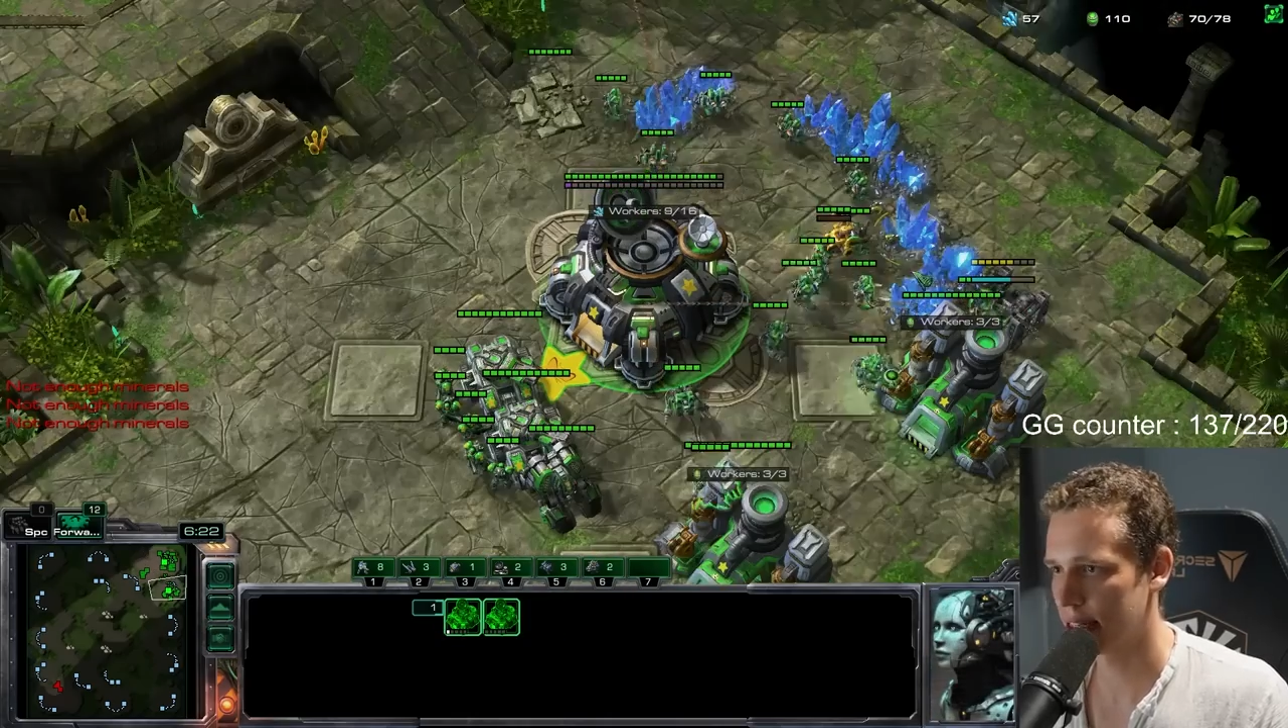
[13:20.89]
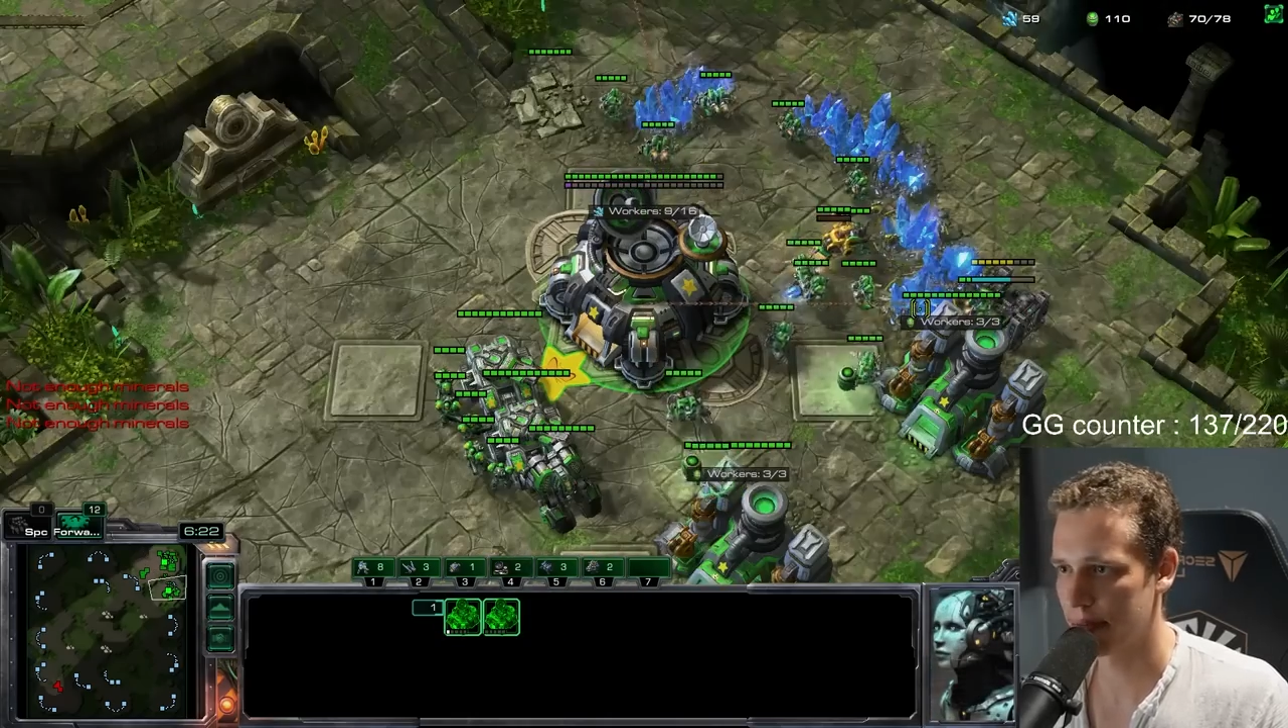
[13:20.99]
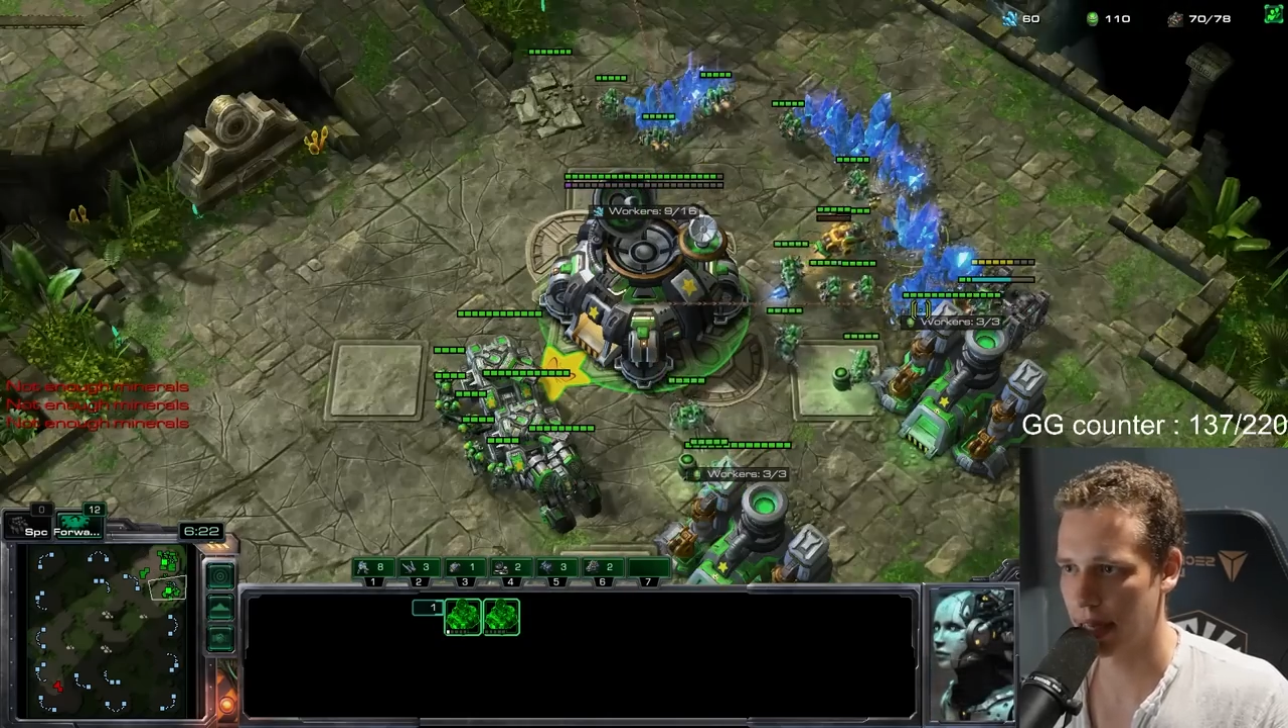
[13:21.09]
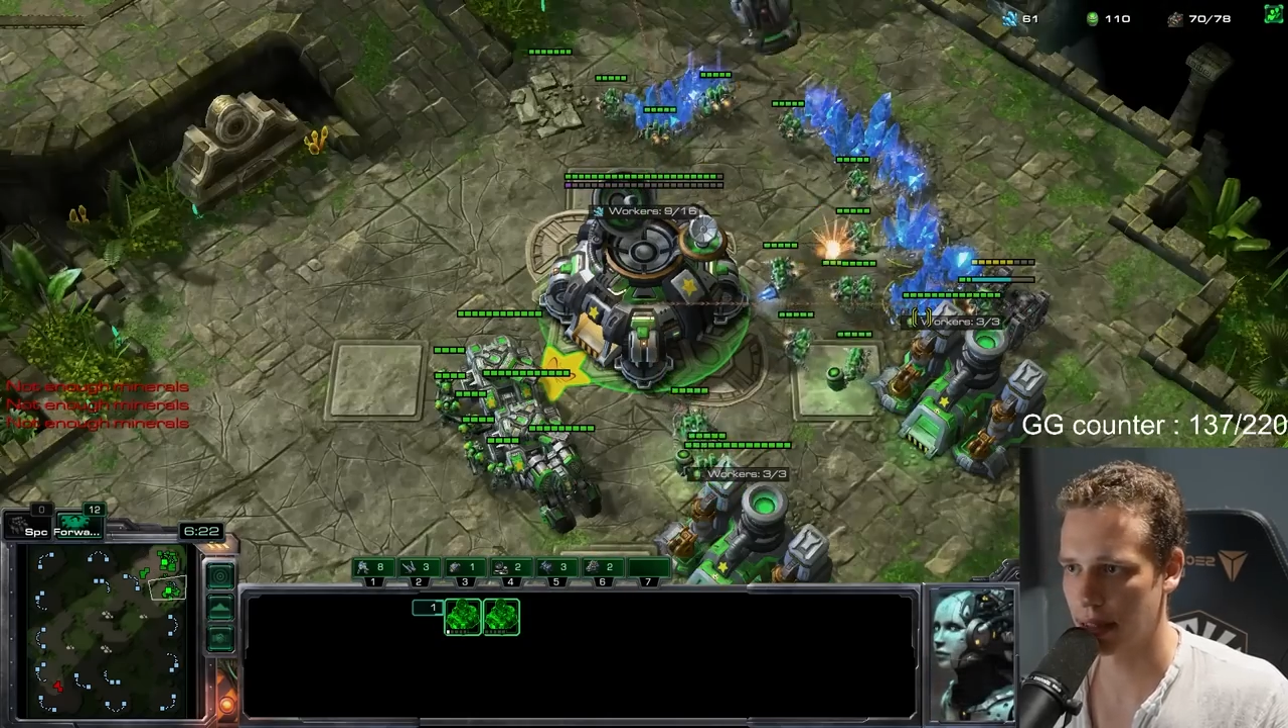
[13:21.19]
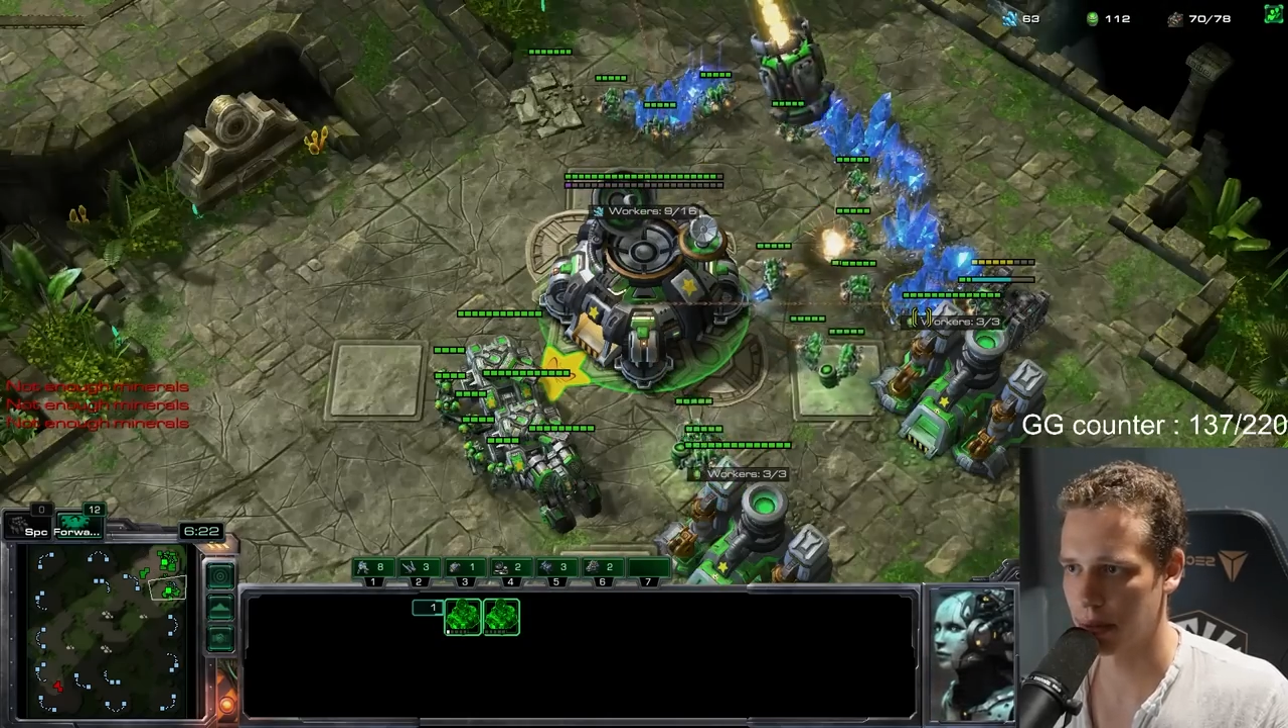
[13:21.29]

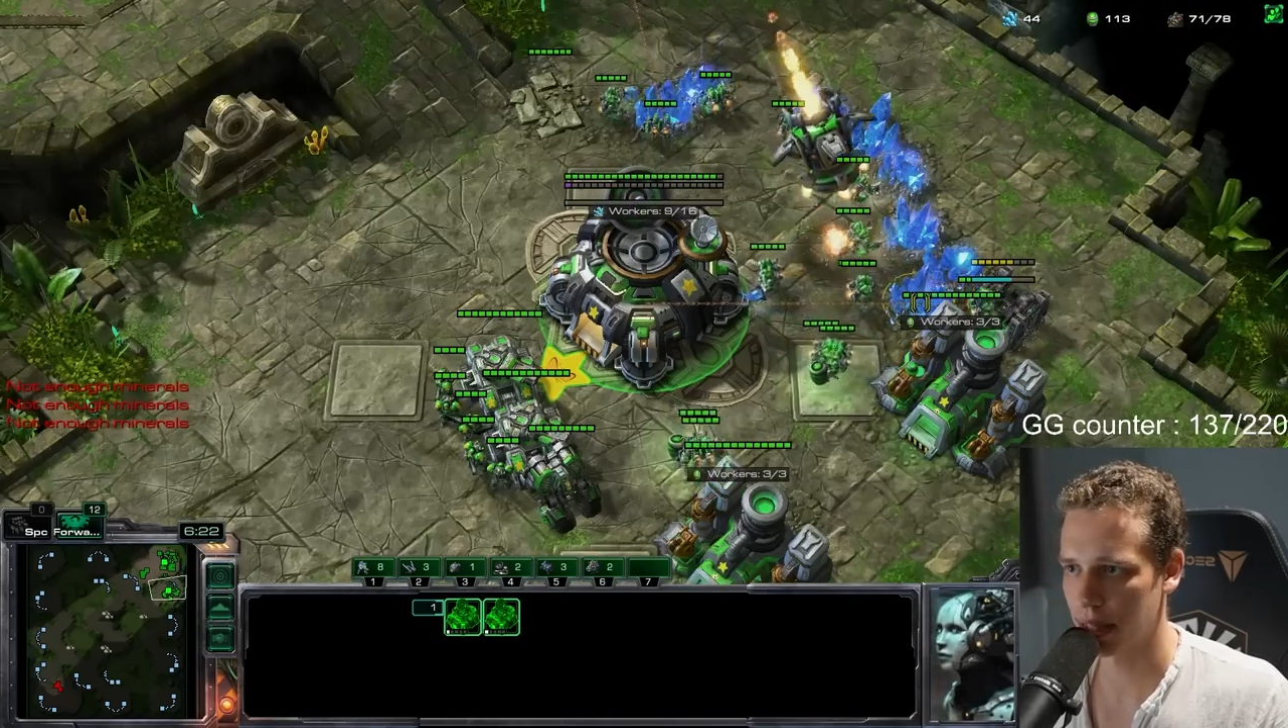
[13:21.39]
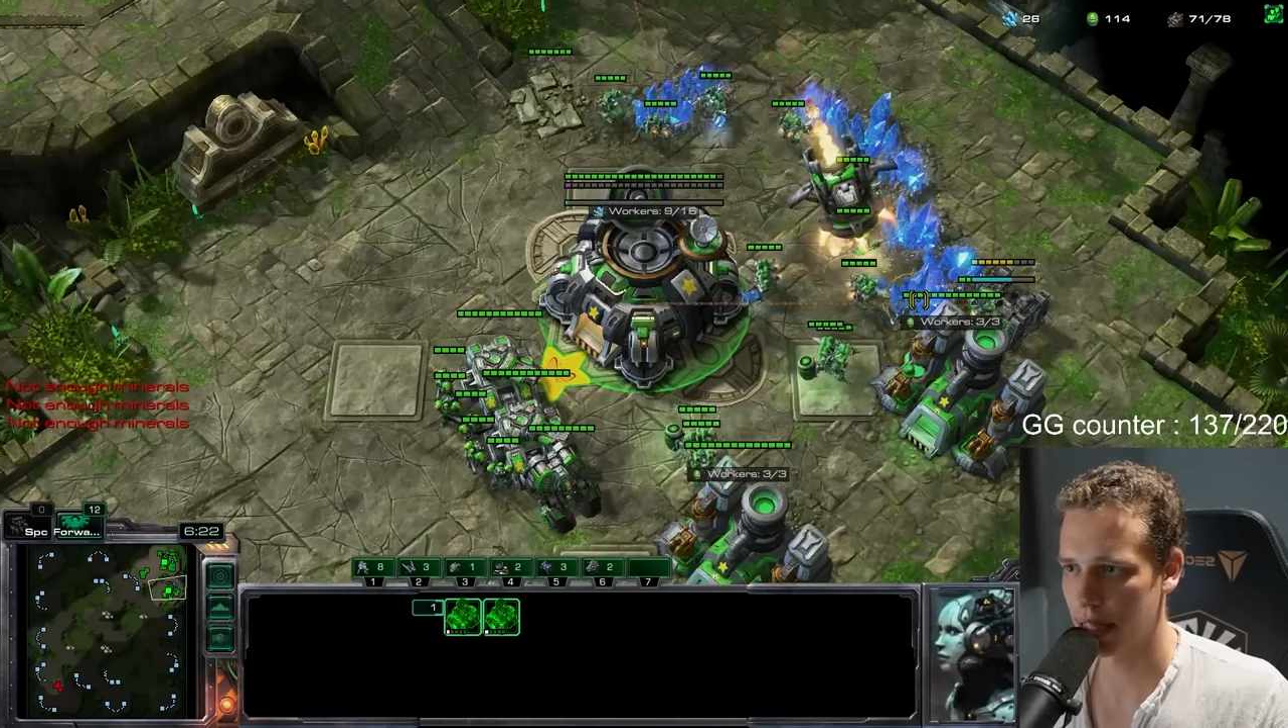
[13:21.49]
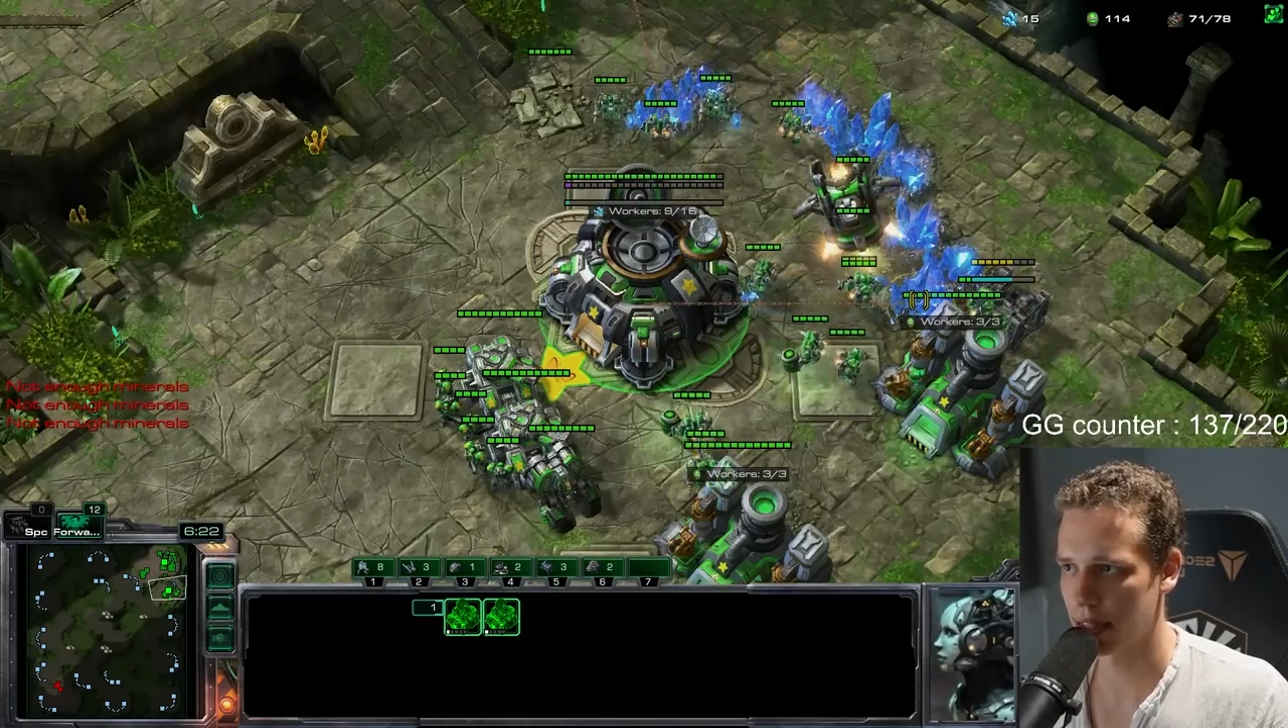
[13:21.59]
makes some sense